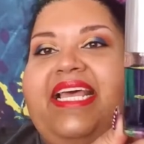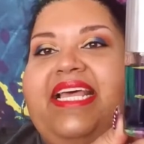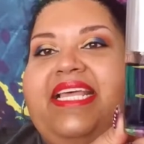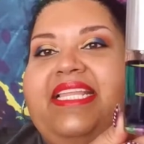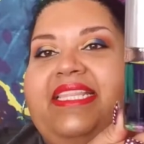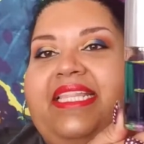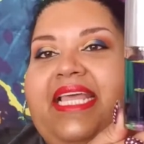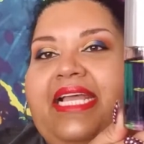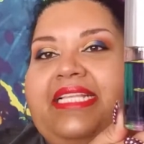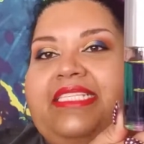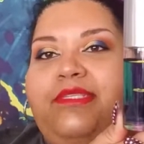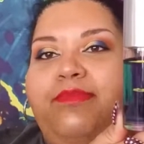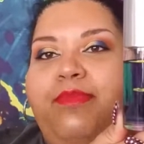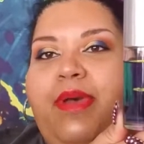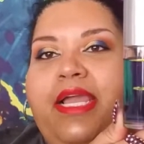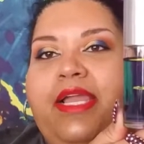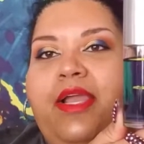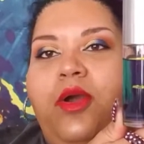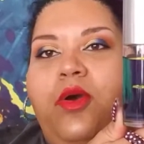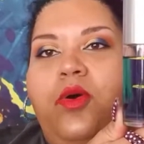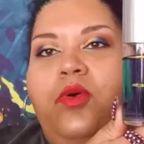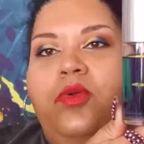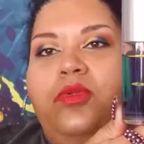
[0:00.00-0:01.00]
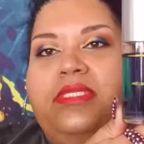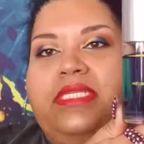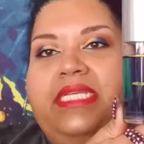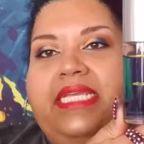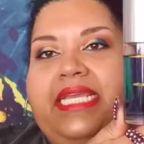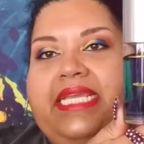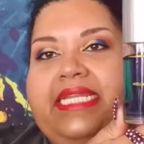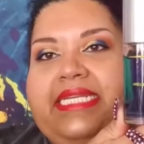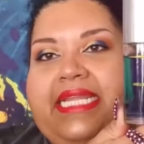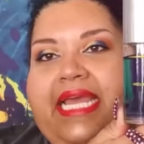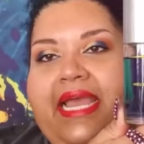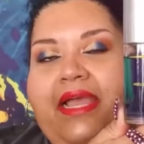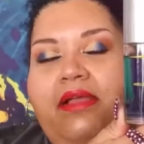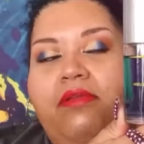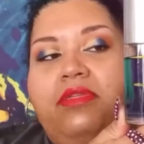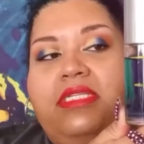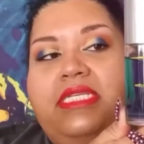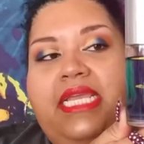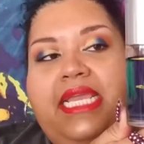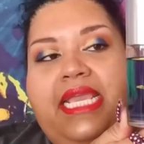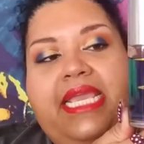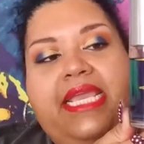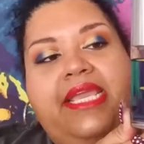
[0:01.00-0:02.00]
That's my goal, to get down
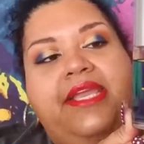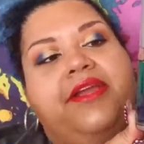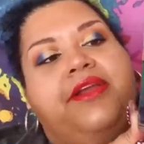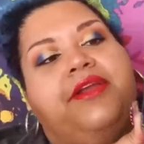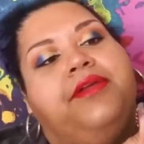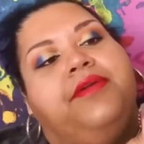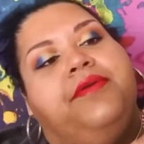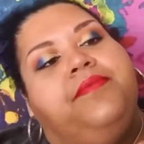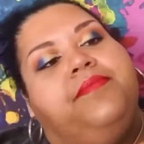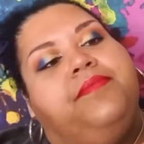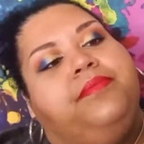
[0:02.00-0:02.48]
to here.